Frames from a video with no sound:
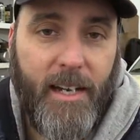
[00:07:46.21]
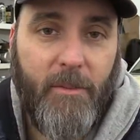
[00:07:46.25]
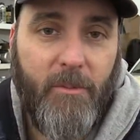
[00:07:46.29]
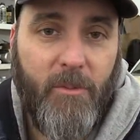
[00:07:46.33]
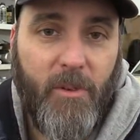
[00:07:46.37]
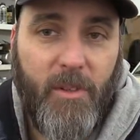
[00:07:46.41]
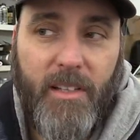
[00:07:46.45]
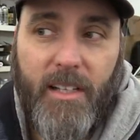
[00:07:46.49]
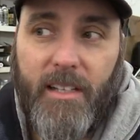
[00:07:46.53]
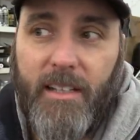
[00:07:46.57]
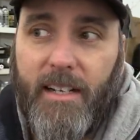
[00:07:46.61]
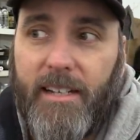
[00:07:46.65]
I'd
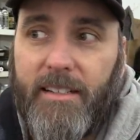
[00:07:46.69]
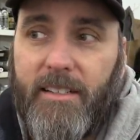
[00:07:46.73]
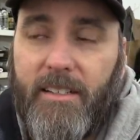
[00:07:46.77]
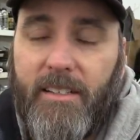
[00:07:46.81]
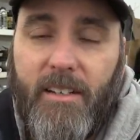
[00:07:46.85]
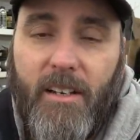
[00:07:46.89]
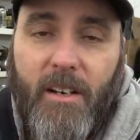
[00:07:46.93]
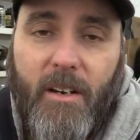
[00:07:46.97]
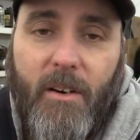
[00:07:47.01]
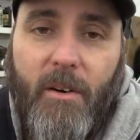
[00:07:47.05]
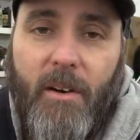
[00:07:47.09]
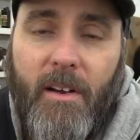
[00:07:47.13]
really like to
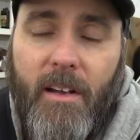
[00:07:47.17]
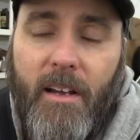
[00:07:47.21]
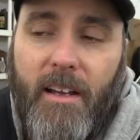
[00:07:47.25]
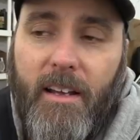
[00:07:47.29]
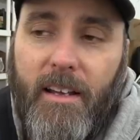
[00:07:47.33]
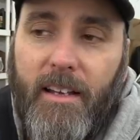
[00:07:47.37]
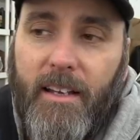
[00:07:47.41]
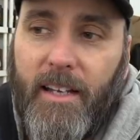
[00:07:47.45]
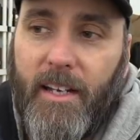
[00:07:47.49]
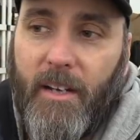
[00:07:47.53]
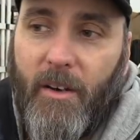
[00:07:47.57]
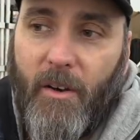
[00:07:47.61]
know,
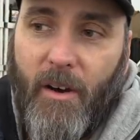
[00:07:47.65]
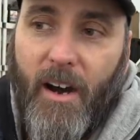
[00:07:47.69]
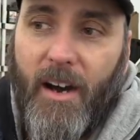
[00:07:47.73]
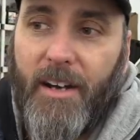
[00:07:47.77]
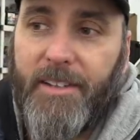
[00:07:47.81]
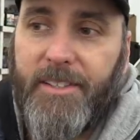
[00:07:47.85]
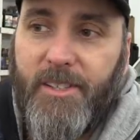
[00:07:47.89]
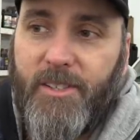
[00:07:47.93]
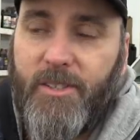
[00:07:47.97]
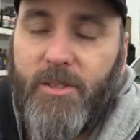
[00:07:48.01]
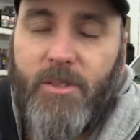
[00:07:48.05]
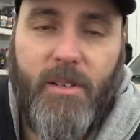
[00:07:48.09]
you know,
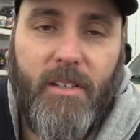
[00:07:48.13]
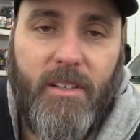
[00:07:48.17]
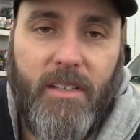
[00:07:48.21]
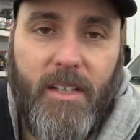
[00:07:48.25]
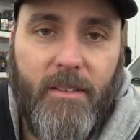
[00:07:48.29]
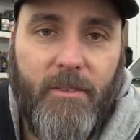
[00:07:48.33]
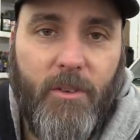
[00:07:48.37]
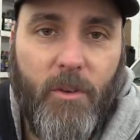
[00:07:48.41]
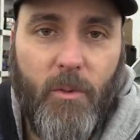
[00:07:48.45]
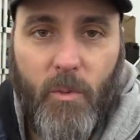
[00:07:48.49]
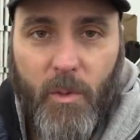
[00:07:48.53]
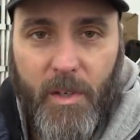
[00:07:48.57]
on the street
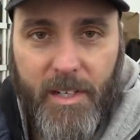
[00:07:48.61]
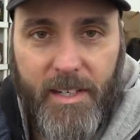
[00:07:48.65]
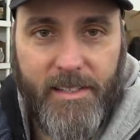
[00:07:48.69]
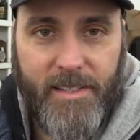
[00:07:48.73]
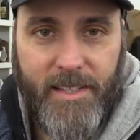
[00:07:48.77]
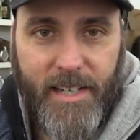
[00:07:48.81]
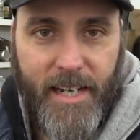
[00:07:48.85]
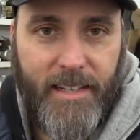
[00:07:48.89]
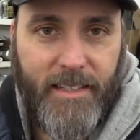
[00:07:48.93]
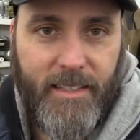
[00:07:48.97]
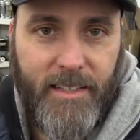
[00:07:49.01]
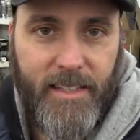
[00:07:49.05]
level, what
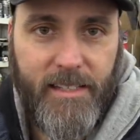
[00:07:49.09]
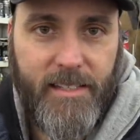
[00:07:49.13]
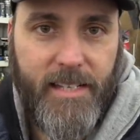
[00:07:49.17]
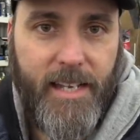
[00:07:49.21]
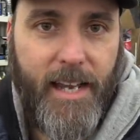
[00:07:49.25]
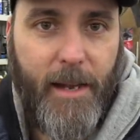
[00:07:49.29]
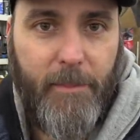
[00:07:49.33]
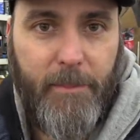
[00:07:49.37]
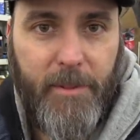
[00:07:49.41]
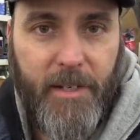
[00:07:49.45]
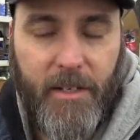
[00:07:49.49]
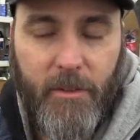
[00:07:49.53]
exactly is
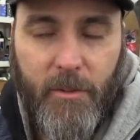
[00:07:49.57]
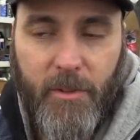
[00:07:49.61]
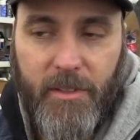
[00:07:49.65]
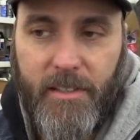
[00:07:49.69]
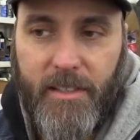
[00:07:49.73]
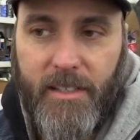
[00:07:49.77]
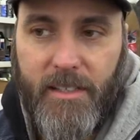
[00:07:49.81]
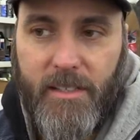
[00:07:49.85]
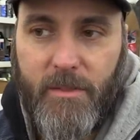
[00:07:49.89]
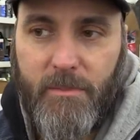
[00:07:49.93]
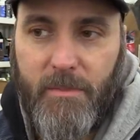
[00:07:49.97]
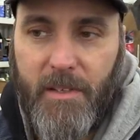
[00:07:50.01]
happening with
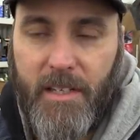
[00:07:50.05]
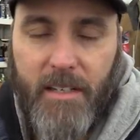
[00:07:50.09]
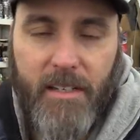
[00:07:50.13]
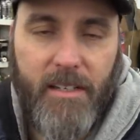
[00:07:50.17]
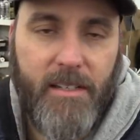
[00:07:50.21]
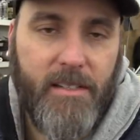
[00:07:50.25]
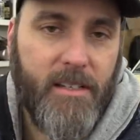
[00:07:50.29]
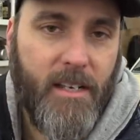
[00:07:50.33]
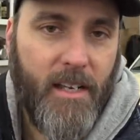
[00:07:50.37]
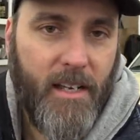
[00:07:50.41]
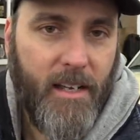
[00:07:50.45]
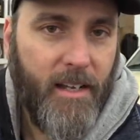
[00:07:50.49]
this.
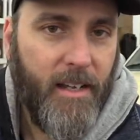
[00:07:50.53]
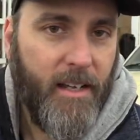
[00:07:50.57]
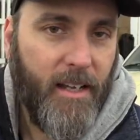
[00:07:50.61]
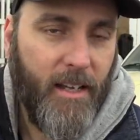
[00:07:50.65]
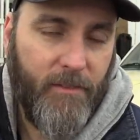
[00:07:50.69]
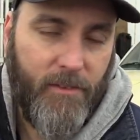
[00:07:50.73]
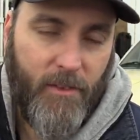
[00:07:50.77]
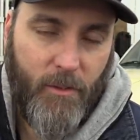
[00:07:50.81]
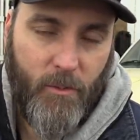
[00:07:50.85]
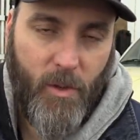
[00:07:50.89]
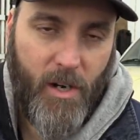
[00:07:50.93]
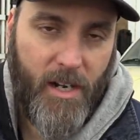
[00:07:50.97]
Because
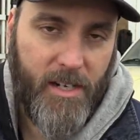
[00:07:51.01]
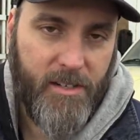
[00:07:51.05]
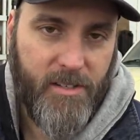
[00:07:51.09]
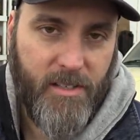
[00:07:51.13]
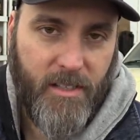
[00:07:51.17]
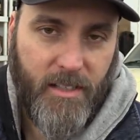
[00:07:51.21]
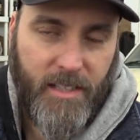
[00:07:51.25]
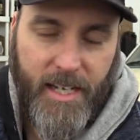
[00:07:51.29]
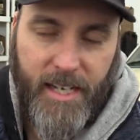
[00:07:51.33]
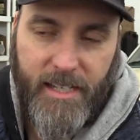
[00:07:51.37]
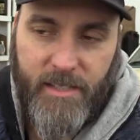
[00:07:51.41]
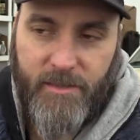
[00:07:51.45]
if you watch
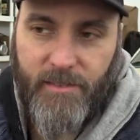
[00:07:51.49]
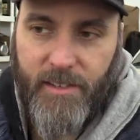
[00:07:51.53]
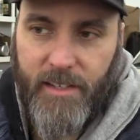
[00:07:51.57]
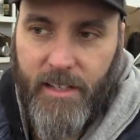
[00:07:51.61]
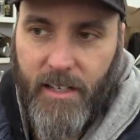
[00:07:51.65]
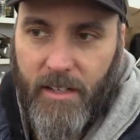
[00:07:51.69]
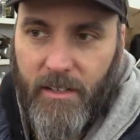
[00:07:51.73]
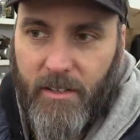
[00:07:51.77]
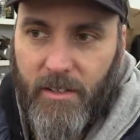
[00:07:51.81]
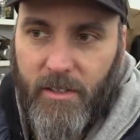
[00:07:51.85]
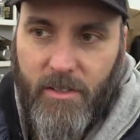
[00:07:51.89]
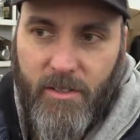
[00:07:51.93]
the last
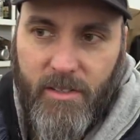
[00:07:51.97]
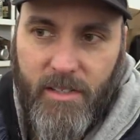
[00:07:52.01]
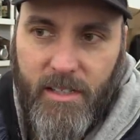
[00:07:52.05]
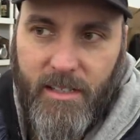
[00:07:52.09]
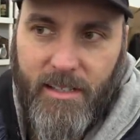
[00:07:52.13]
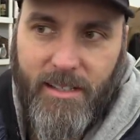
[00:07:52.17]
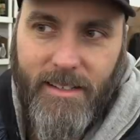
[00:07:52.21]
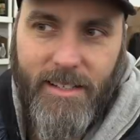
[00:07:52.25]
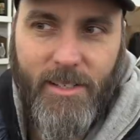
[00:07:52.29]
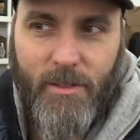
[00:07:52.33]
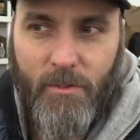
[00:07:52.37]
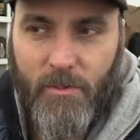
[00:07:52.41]
video, you see
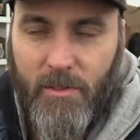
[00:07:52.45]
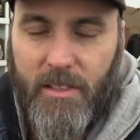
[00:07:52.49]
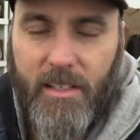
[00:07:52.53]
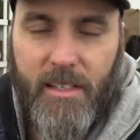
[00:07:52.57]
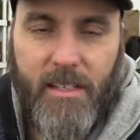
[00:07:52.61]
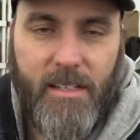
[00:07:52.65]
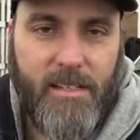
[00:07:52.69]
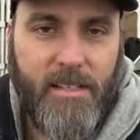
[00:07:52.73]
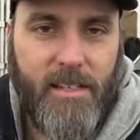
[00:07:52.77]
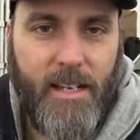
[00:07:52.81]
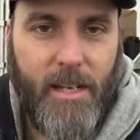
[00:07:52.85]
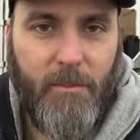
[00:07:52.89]
that it's
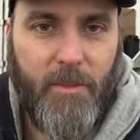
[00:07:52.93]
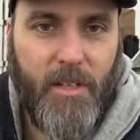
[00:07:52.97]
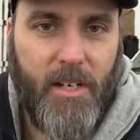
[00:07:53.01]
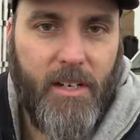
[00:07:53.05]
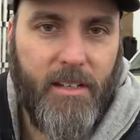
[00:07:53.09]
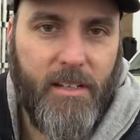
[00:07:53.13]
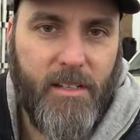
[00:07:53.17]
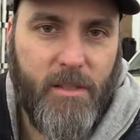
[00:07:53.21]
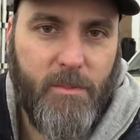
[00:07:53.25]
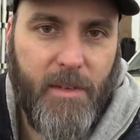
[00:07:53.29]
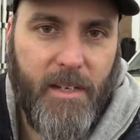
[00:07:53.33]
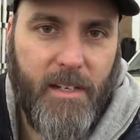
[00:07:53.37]
really the same
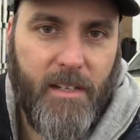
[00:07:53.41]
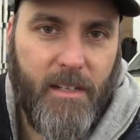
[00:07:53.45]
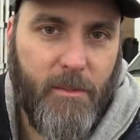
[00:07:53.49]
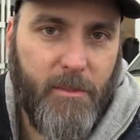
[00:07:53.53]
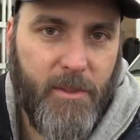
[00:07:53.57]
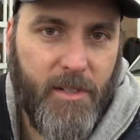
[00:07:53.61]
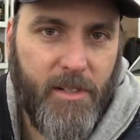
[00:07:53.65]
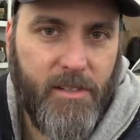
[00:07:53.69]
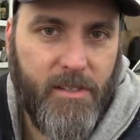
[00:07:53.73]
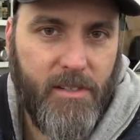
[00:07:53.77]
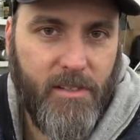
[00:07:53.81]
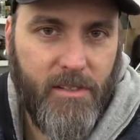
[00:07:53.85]
law that's been on the
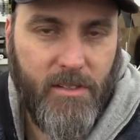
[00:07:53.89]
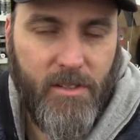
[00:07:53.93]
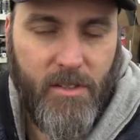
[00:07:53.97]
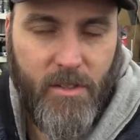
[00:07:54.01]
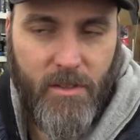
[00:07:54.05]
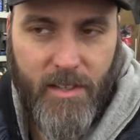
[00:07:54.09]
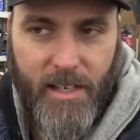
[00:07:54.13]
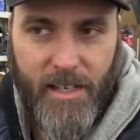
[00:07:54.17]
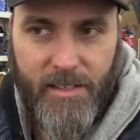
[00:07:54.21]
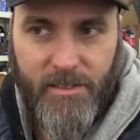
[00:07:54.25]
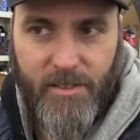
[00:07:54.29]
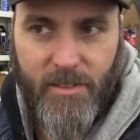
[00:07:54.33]
books since
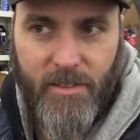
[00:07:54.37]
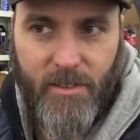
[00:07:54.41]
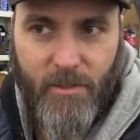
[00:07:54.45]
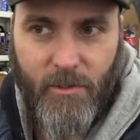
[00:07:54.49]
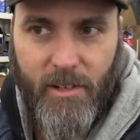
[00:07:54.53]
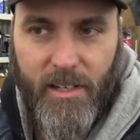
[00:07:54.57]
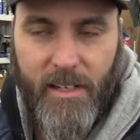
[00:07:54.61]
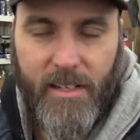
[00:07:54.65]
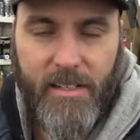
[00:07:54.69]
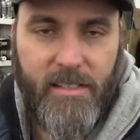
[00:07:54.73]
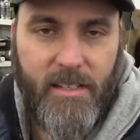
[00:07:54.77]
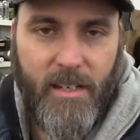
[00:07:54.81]

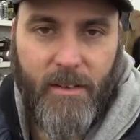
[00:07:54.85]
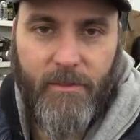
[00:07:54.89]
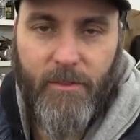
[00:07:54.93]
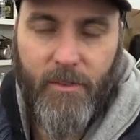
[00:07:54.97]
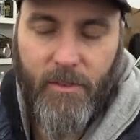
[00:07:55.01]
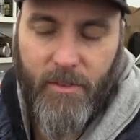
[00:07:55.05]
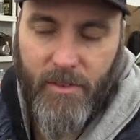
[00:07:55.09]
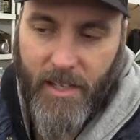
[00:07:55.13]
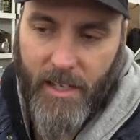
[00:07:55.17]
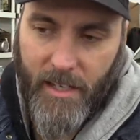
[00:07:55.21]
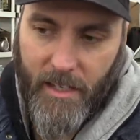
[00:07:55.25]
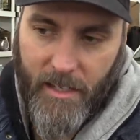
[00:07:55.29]
2003, except
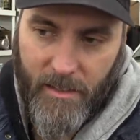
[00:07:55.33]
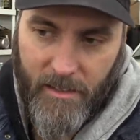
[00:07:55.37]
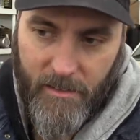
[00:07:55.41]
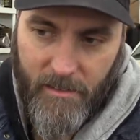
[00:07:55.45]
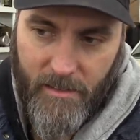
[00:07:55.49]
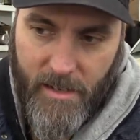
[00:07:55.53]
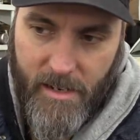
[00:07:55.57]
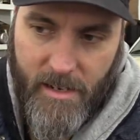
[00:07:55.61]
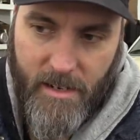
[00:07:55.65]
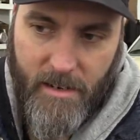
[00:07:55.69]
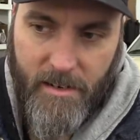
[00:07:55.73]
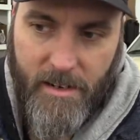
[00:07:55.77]
for they
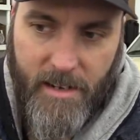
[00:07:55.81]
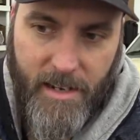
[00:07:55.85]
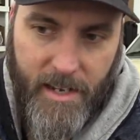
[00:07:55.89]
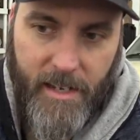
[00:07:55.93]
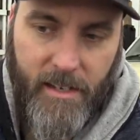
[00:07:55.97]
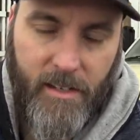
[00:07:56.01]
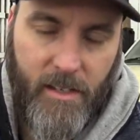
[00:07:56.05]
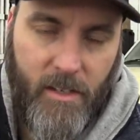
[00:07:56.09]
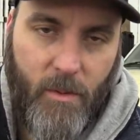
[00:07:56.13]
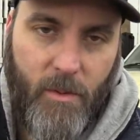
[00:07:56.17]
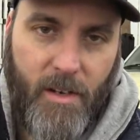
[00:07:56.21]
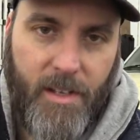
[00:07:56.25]
can
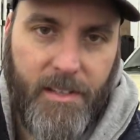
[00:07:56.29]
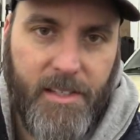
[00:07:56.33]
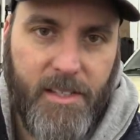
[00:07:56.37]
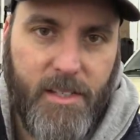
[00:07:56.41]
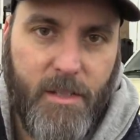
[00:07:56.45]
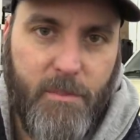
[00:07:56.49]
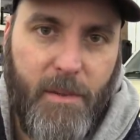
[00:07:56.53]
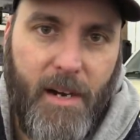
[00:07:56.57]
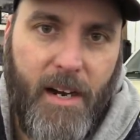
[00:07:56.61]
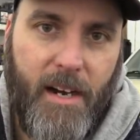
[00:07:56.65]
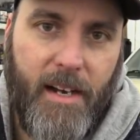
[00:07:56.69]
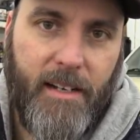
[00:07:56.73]
nail you on the
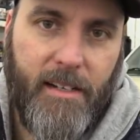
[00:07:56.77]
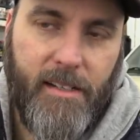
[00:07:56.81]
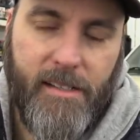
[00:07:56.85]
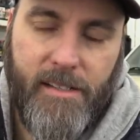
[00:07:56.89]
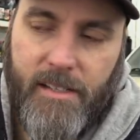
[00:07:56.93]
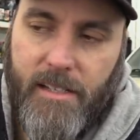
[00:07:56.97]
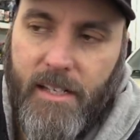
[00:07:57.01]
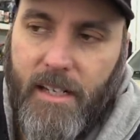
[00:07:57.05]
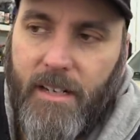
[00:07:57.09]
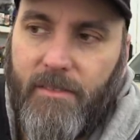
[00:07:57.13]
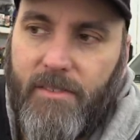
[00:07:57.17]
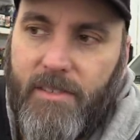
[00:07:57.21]
spot
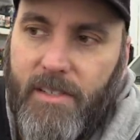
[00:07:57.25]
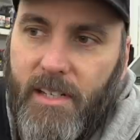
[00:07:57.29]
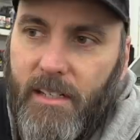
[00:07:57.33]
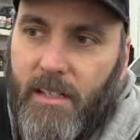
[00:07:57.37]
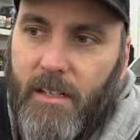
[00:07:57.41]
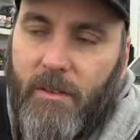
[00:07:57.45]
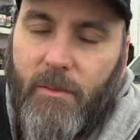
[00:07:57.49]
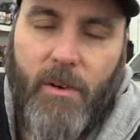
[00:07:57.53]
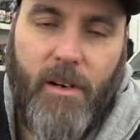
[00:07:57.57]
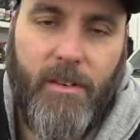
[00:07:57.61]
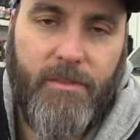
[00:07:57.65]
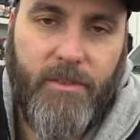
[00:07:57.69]
instead of
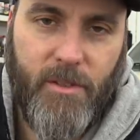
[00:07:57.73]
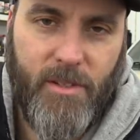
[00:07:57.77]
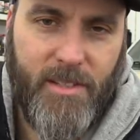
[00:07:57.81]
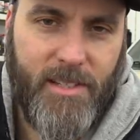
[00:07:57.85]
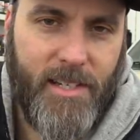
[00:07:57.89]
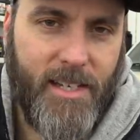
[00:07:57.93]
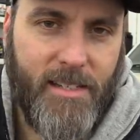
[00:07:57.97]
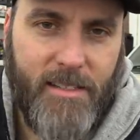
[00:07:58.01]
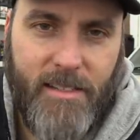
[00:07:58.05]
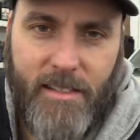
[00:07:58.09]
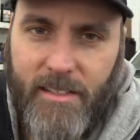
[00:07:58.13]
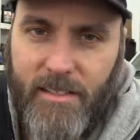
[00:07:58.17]
sending you off to a
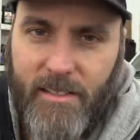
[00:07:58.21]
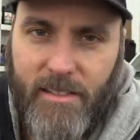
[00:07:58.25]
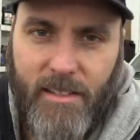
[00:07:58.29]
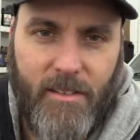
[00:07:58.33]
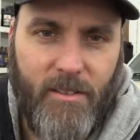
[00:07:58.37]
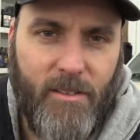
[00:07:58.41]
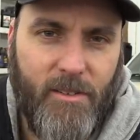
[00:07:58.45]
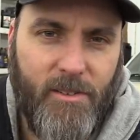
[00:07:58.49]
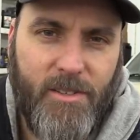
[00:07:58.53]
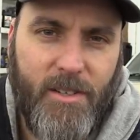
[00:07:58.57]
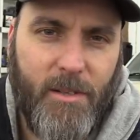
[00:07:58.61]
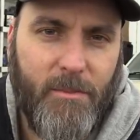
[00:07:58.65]
testing
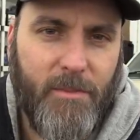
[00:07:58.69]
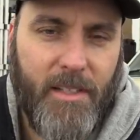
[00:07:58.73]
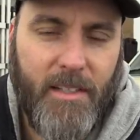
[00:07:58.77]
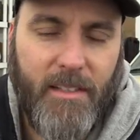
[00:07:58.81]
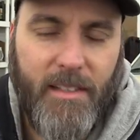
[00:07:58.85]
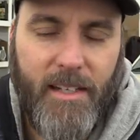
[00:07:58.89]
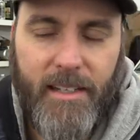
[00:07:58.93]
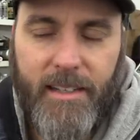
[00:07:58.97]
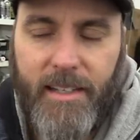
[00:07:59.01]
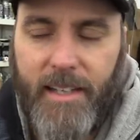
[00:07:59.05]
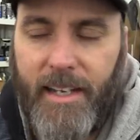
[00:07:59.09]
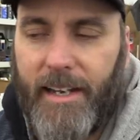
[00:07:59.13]
center or something
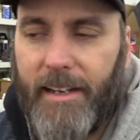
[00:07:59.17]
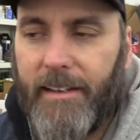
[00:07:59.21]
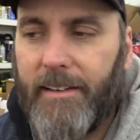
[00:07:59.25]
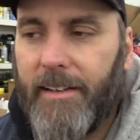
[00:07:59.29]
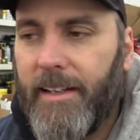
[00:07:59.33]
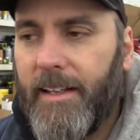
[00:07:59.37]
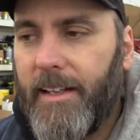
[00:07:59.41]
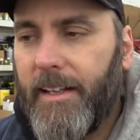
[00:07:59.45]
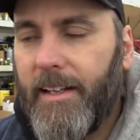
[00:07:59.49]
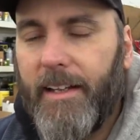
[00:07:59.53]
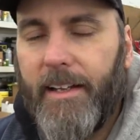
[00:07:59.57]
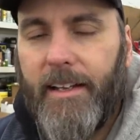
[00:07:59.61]
like that.
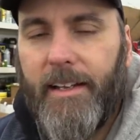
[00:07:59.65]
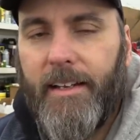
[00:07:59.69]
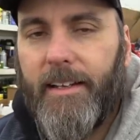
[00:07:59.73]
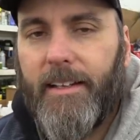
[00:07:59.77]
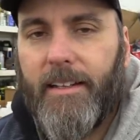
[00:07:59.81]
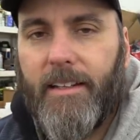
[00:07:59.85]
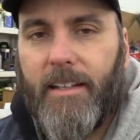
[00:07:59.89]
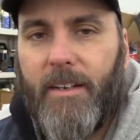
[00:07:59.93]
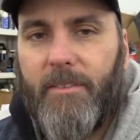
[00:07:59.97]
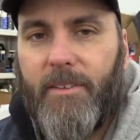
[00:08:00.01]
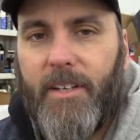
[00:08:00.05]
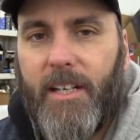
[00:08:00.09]

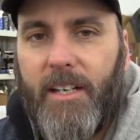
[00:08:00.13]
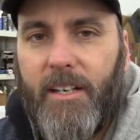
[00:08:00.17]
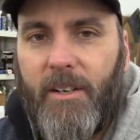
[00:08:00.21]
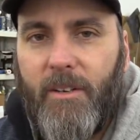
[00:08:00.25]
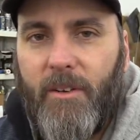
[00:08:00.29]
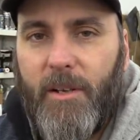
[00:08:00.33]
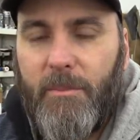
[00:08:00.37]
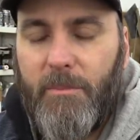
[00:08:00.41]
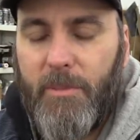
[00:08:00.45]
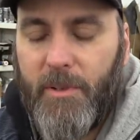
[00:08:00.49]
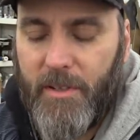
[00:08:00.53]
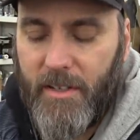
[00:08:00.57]
Love to get
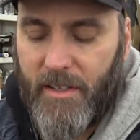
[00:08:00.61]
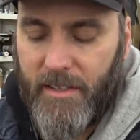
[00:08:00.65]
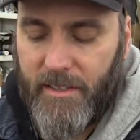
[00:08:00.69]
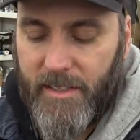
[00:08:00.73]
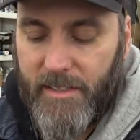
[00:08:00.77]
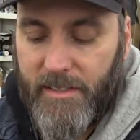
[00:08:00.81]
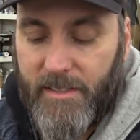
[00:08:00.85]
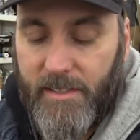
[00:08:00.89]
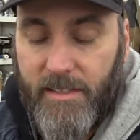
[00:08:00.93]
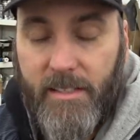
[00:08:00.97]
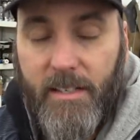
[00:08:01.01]
your input on this.